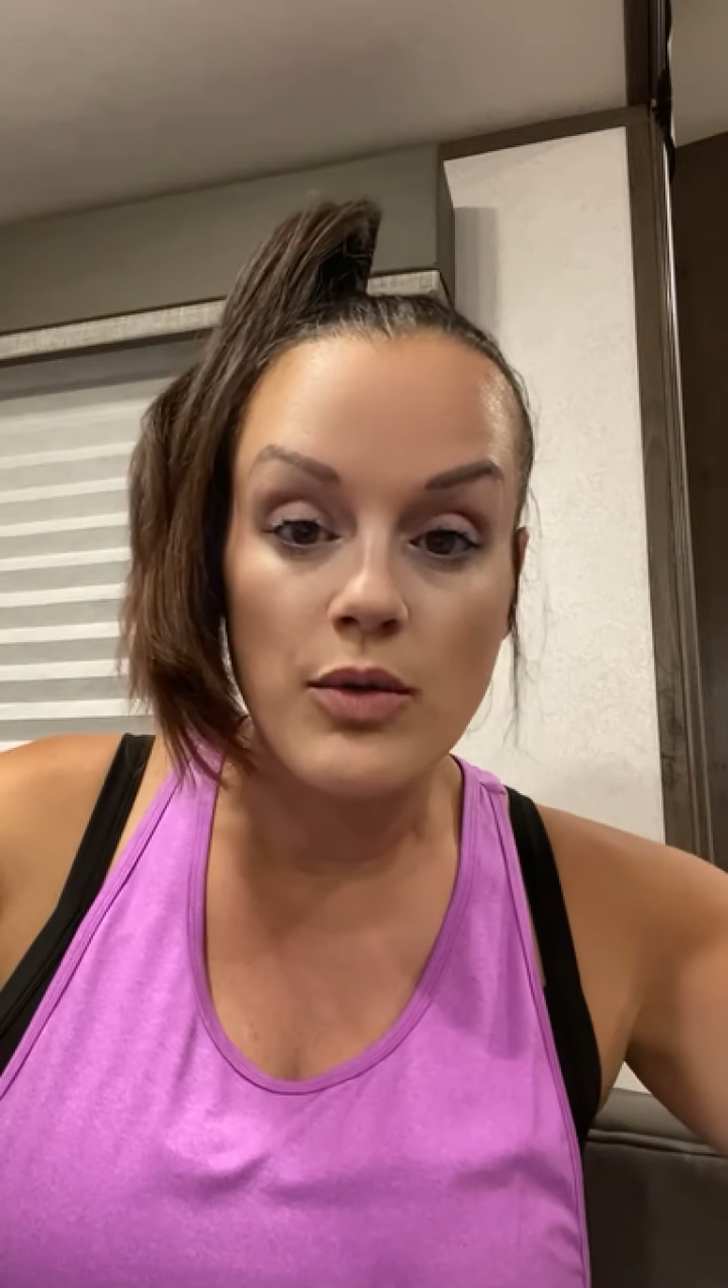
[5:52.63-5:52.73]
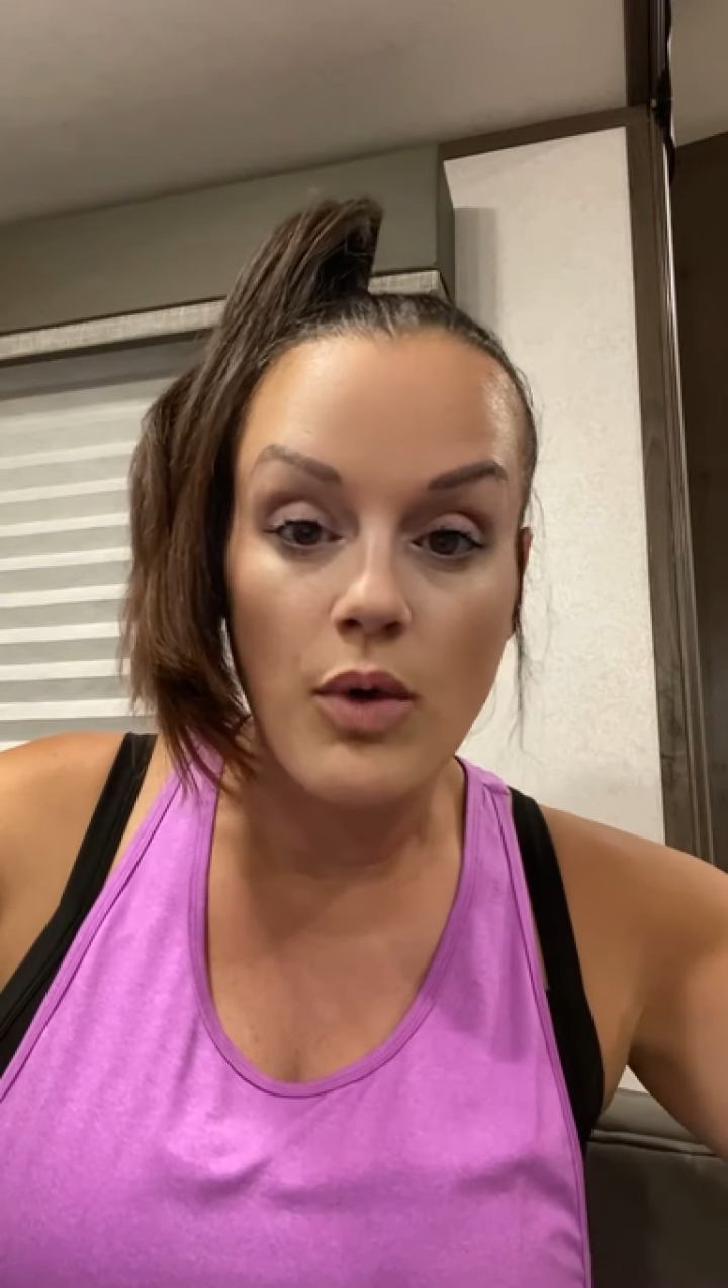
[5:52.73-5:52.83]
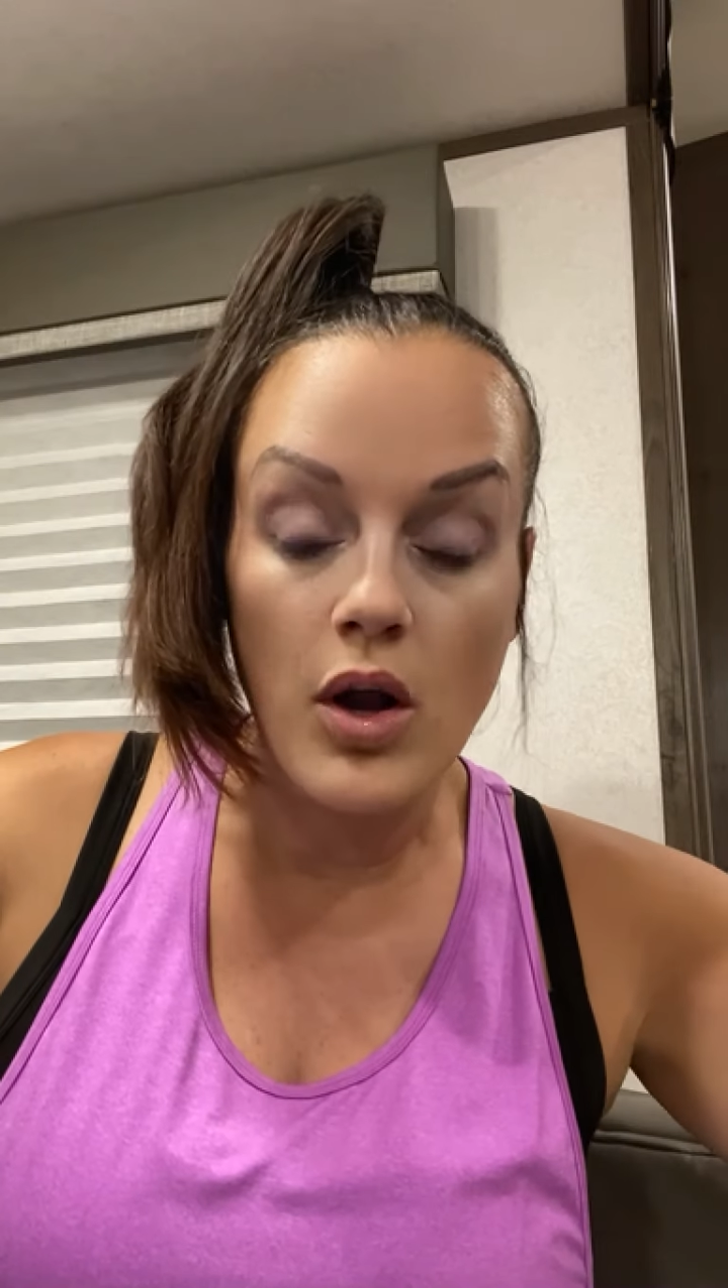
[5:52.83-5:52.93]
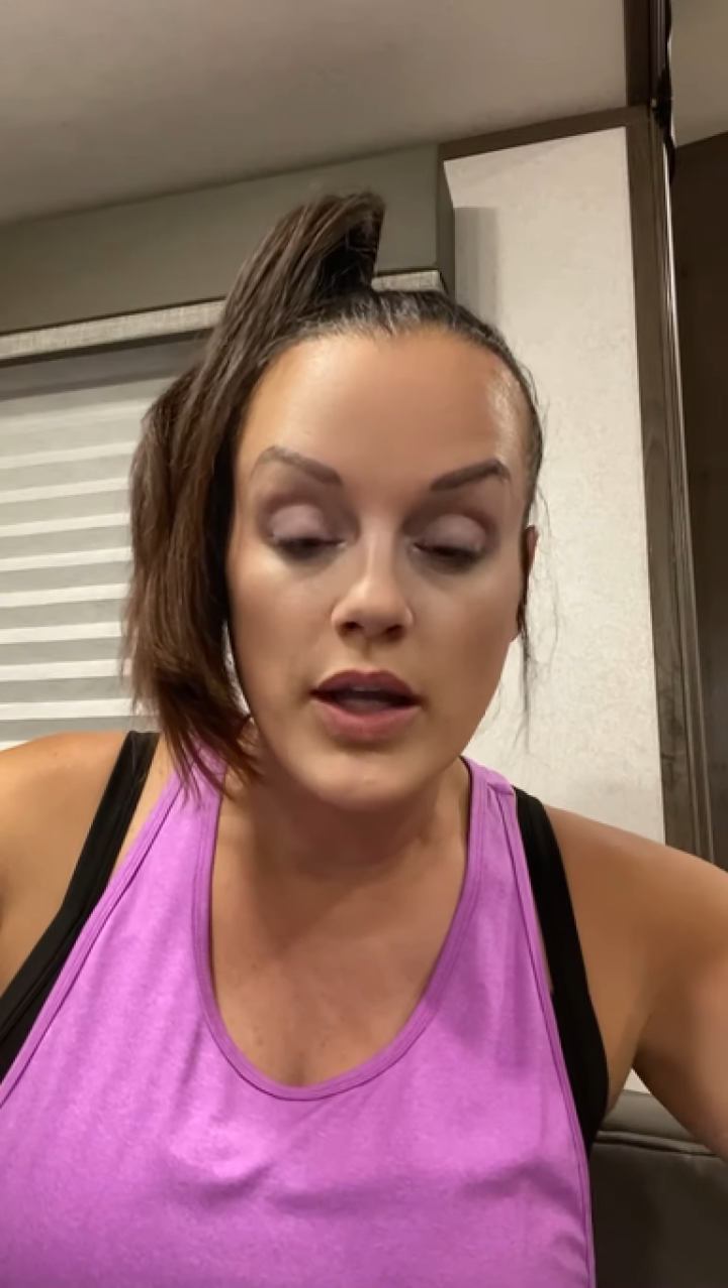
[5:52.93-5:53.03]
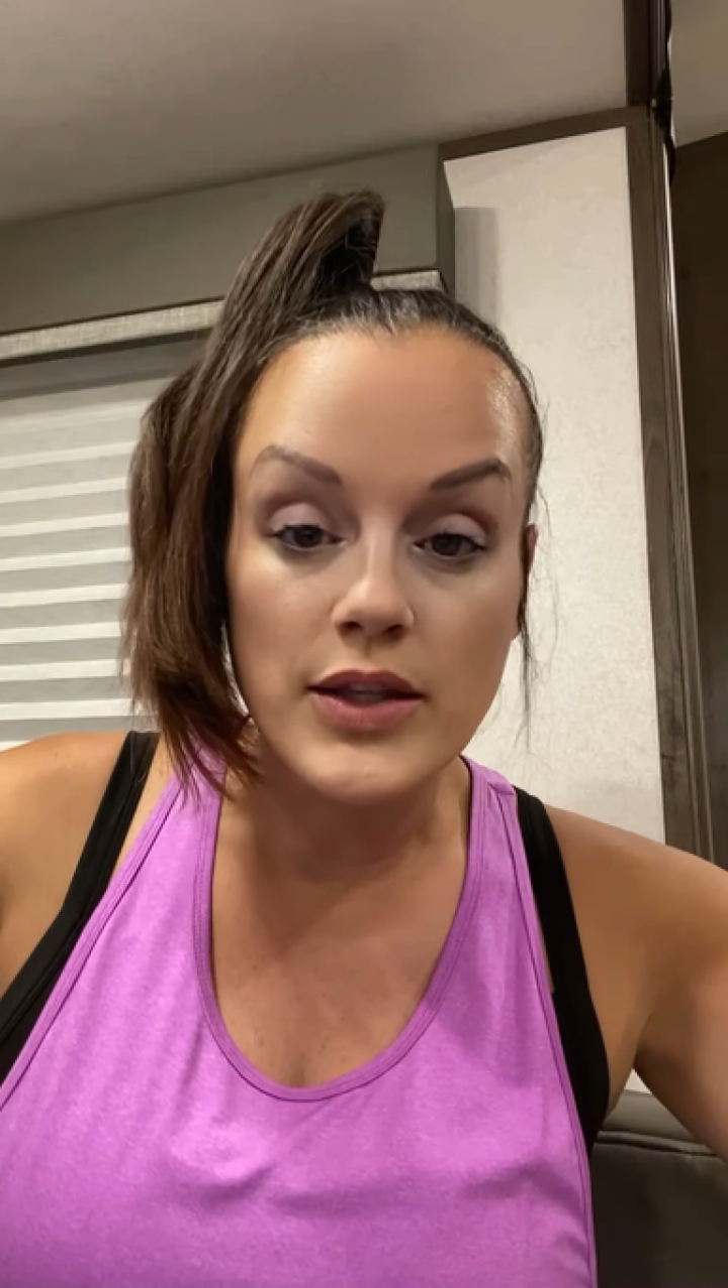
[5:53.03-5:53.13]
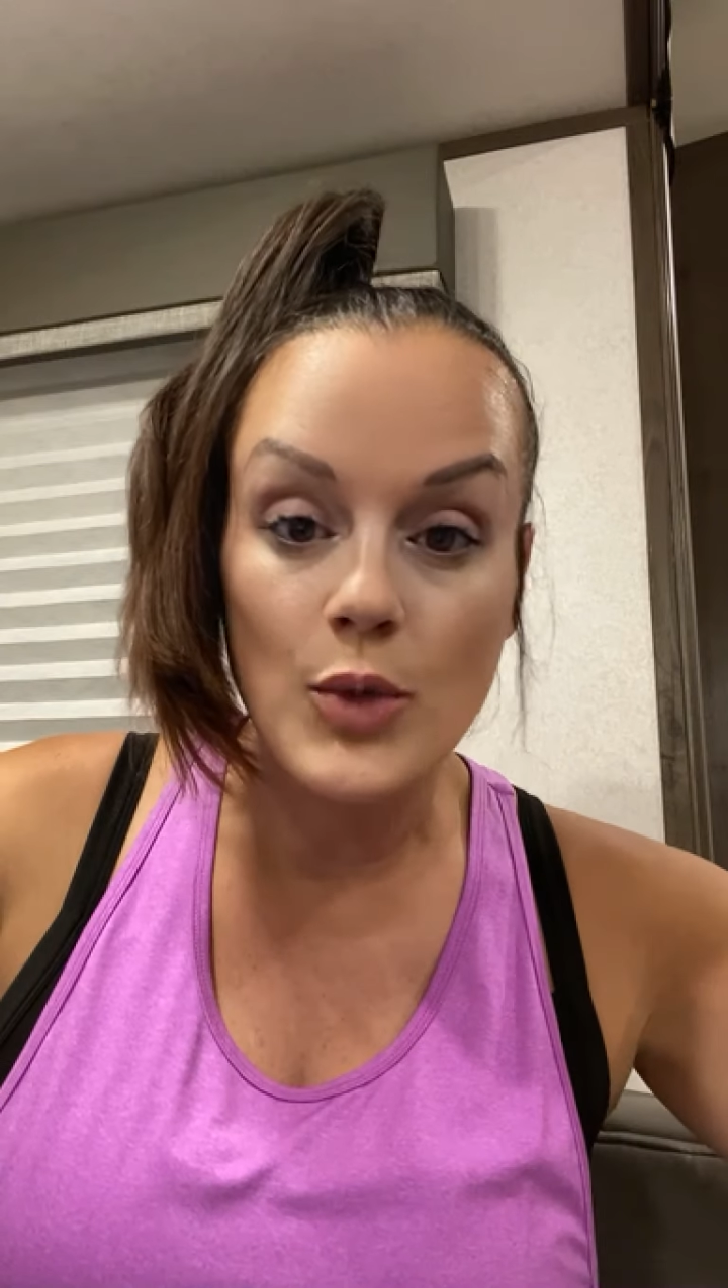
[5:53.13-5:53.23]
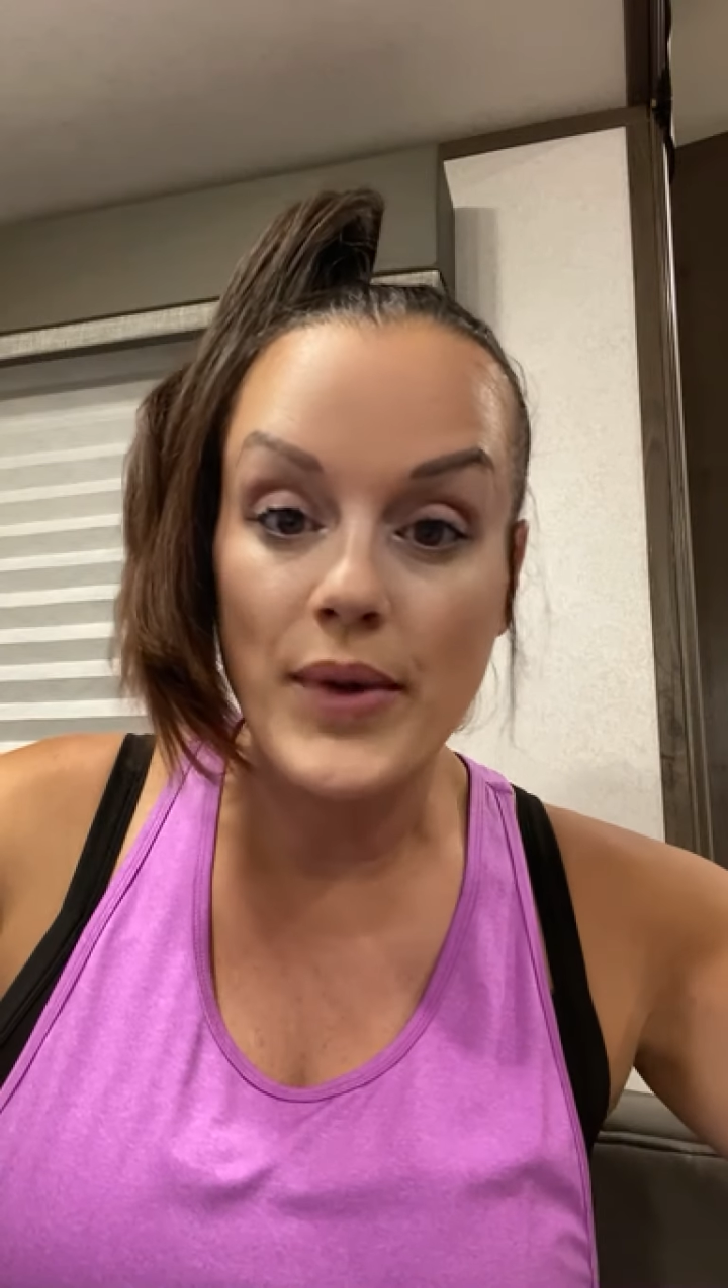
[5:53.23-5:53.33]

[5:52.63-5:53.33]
walking their